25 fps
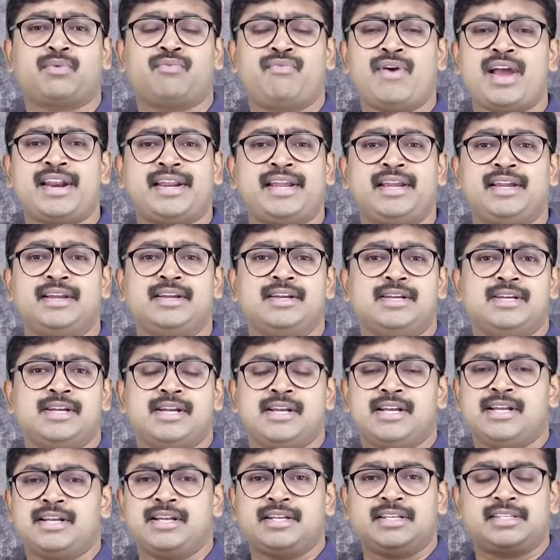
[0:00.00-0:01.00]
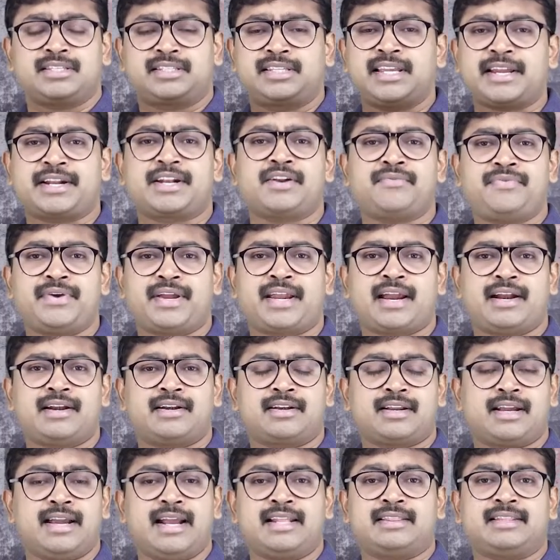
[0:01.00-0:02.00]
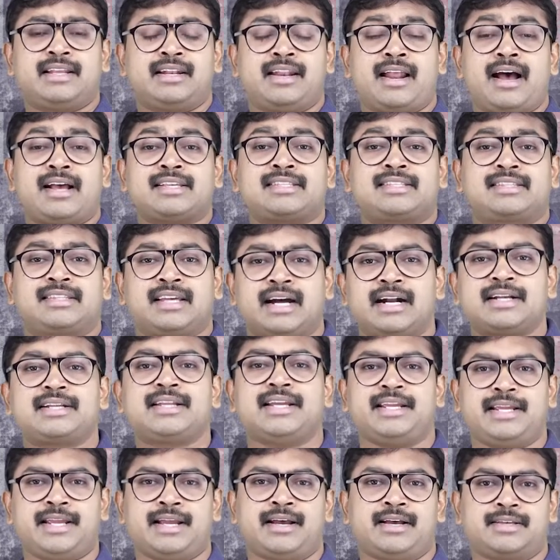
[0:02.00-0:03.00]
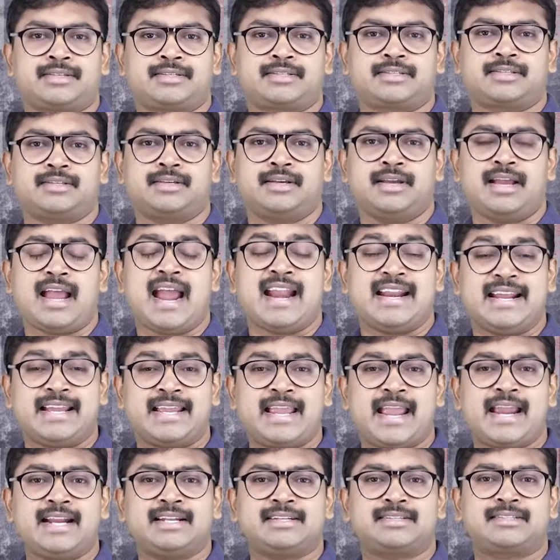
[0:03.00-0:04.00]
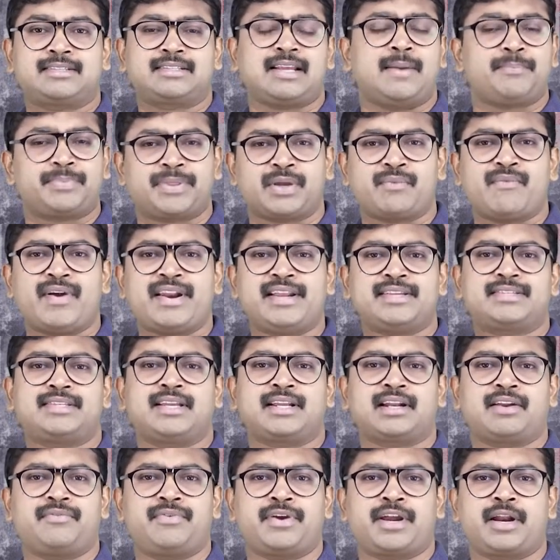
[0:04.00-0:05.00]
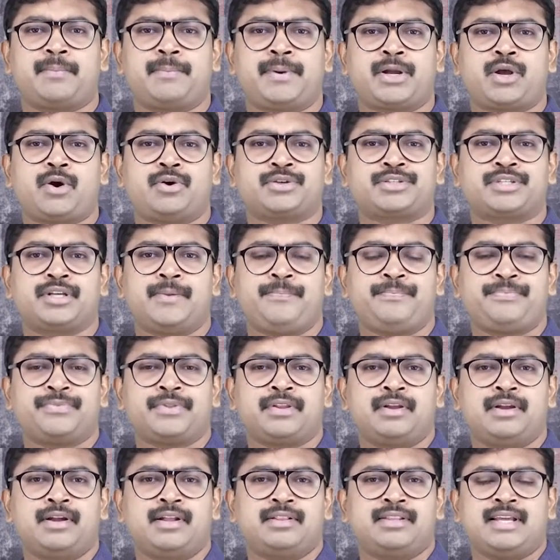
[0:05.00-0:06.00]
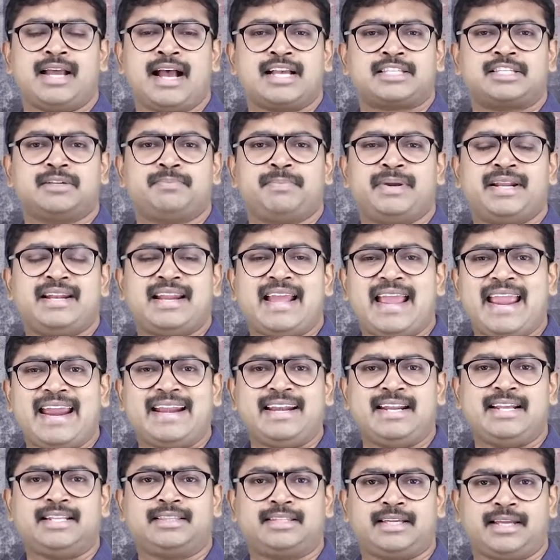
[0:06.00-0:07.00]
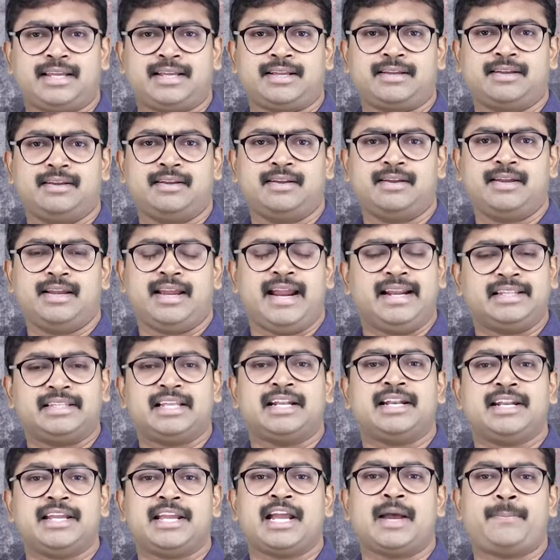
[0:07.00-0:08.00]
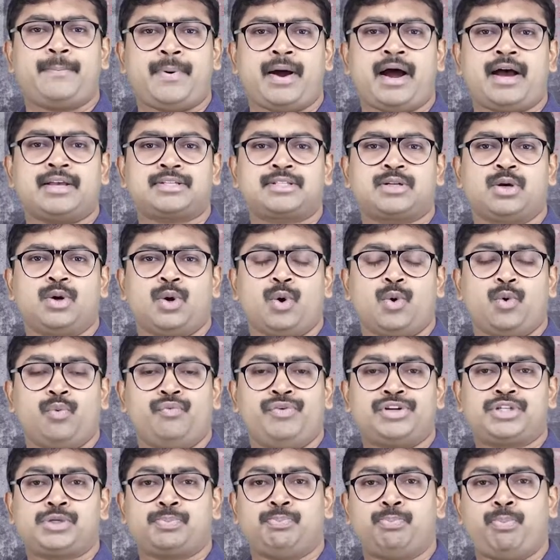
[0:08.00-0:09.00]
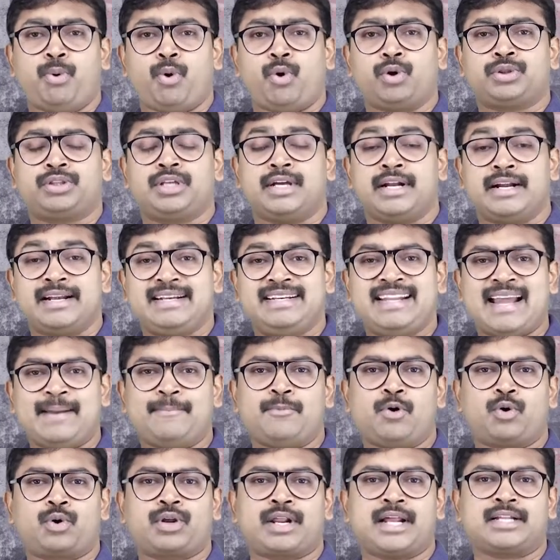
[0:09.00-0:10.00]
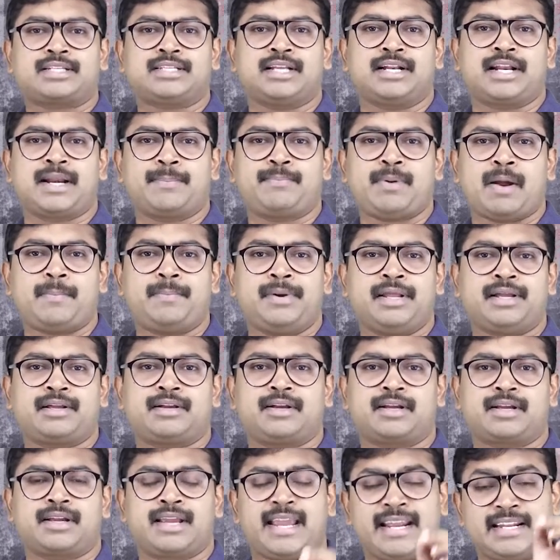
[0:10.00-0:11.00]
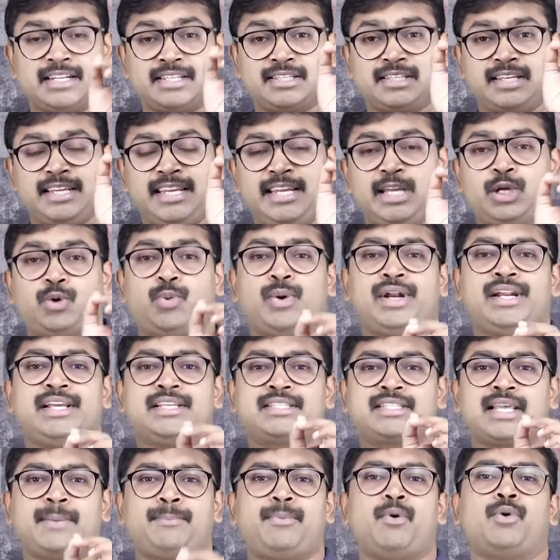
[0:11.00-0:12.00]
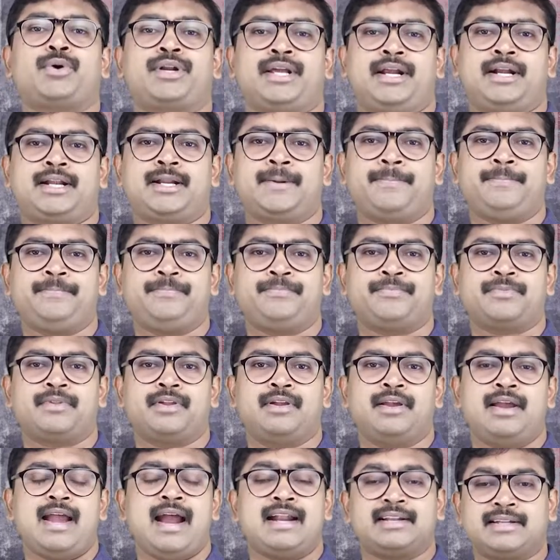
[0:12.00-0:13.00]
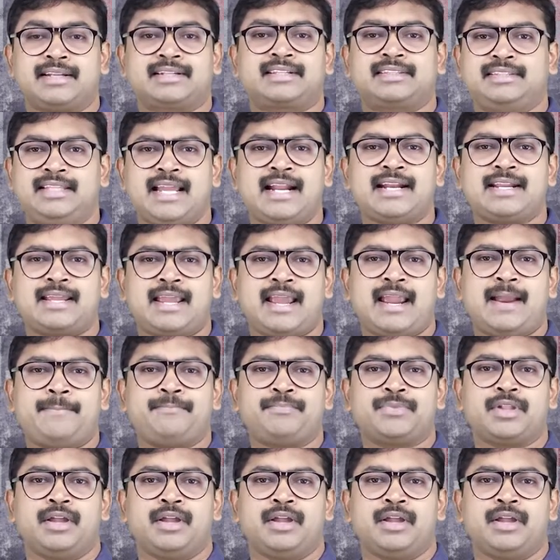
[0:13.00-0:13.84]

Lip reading: very significant in the last 30 years. And again, something very significant because there hasn't been anything in the near past which both Democrats and Republicans equally supported. And then came